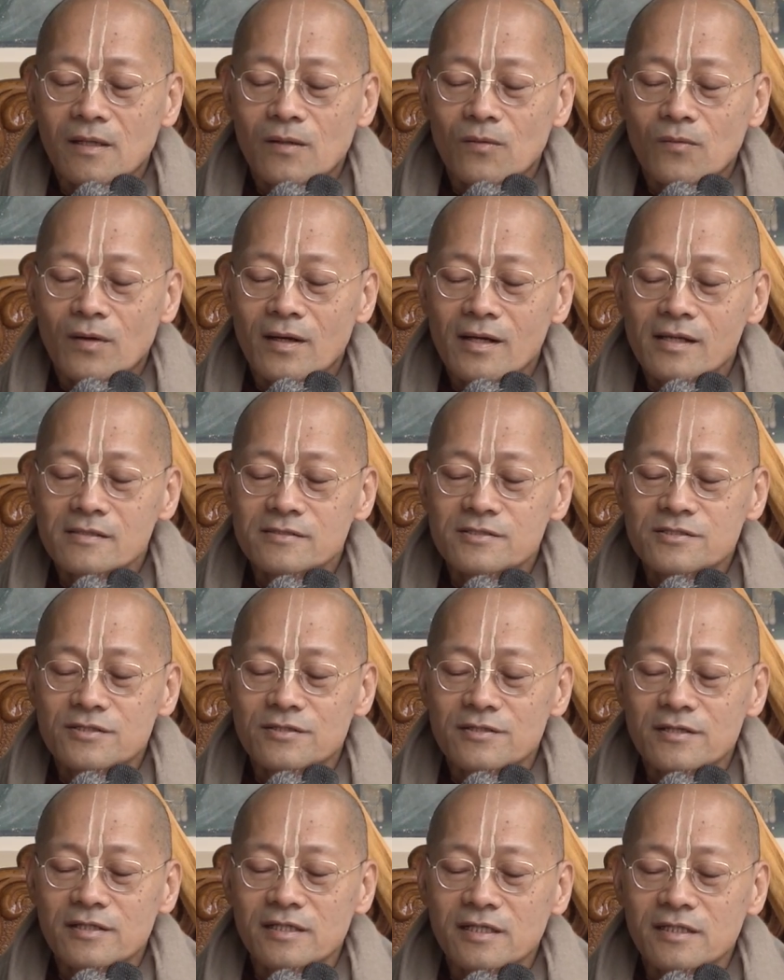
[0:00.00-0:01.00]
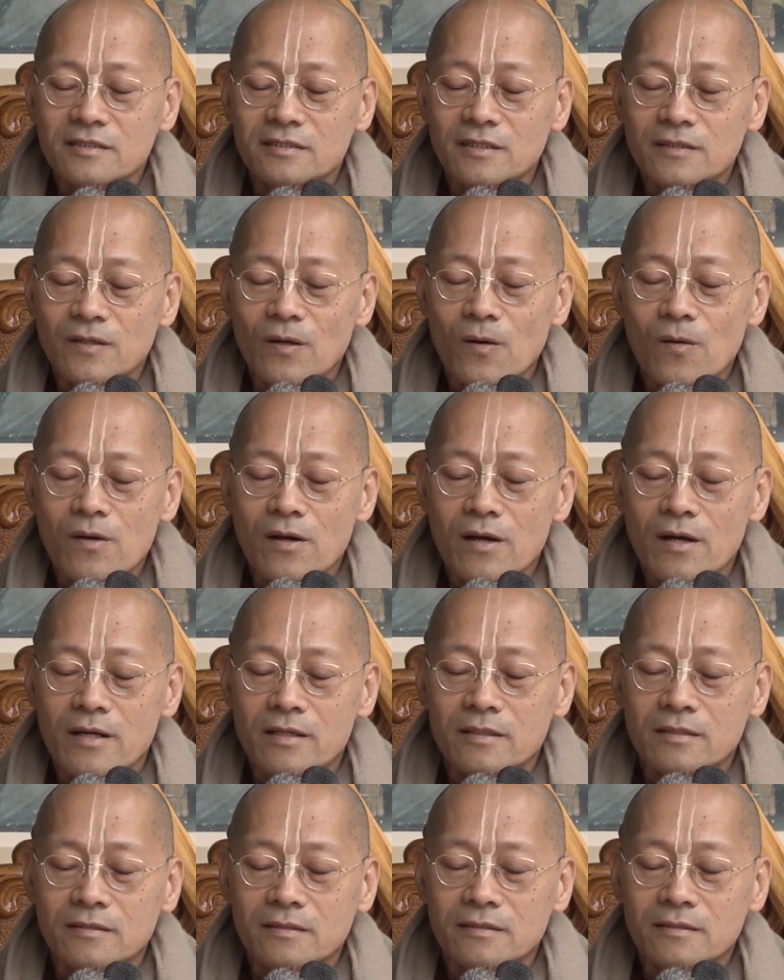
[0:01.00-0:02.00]
while churning the
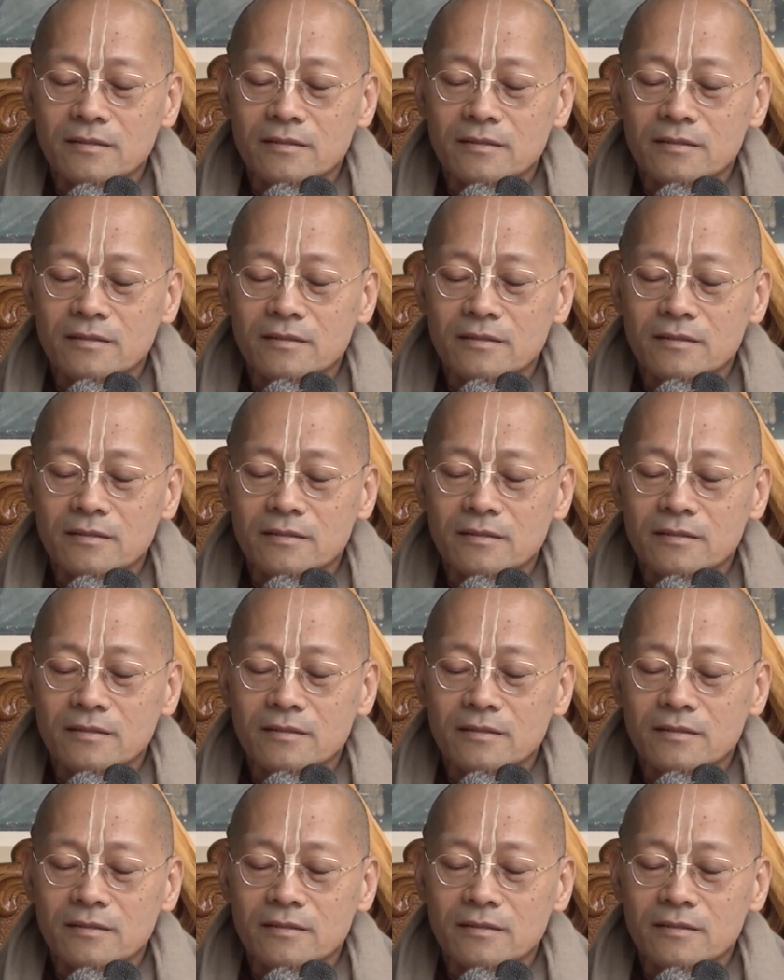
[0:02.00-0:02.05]
yogurt,